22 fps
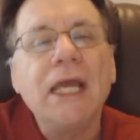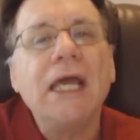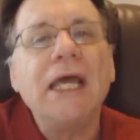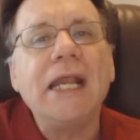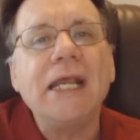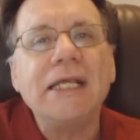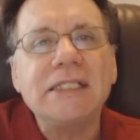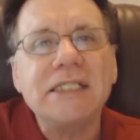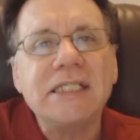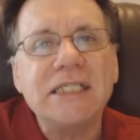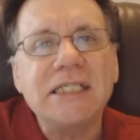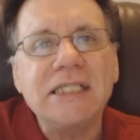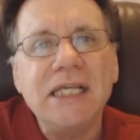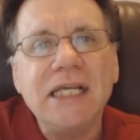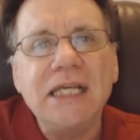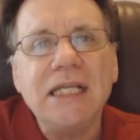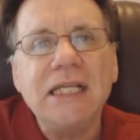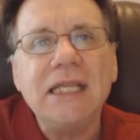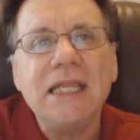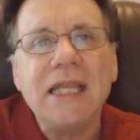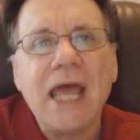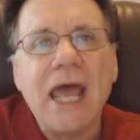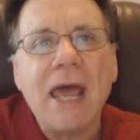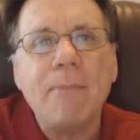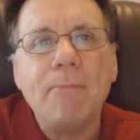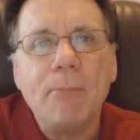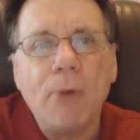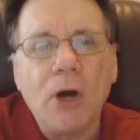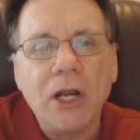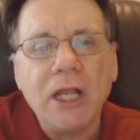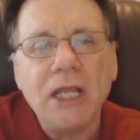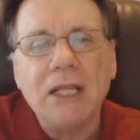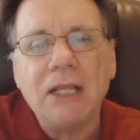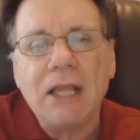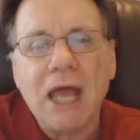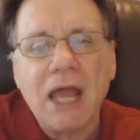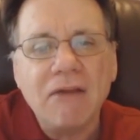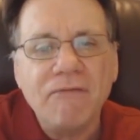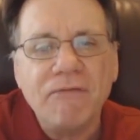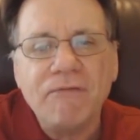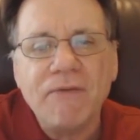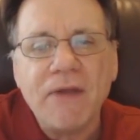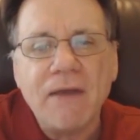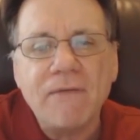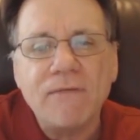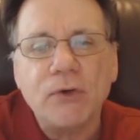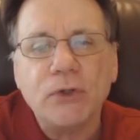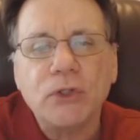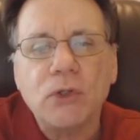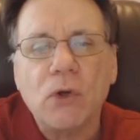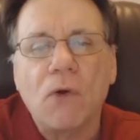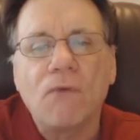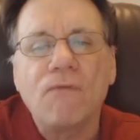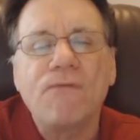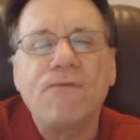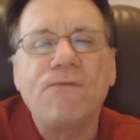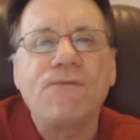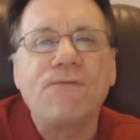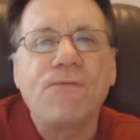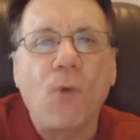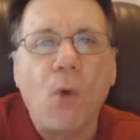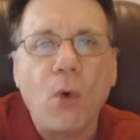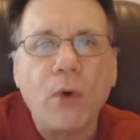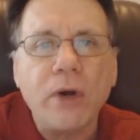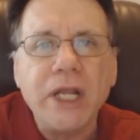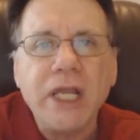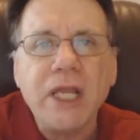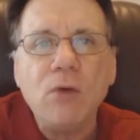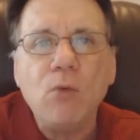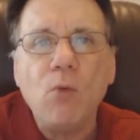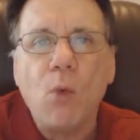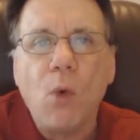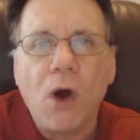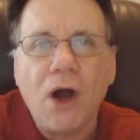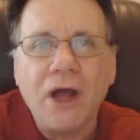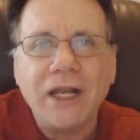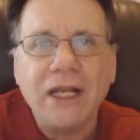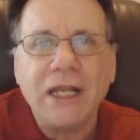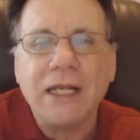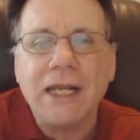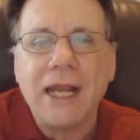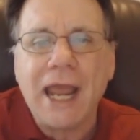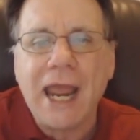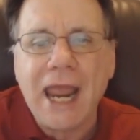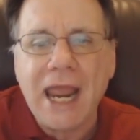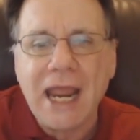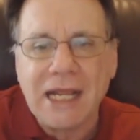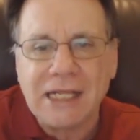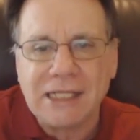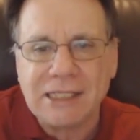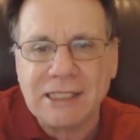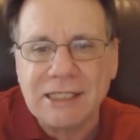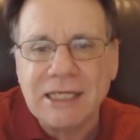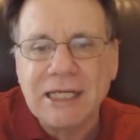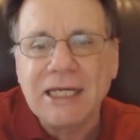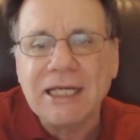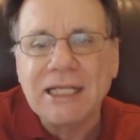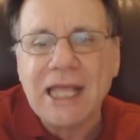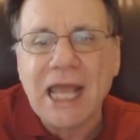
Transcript: it has seen that moneyline favorite go 41-8.